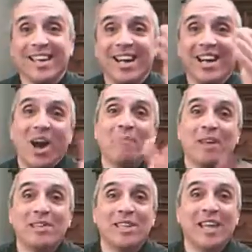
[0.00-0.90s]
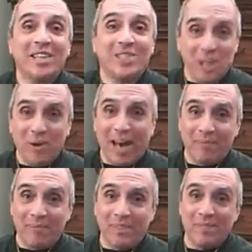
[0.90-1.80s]
And God bless the nation you
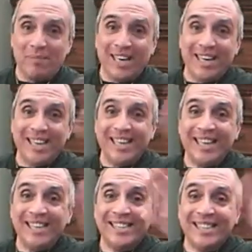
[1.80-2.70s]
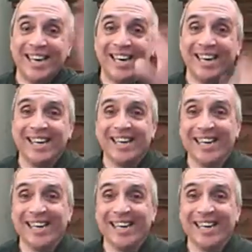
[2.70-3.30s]
happen to be. See ya.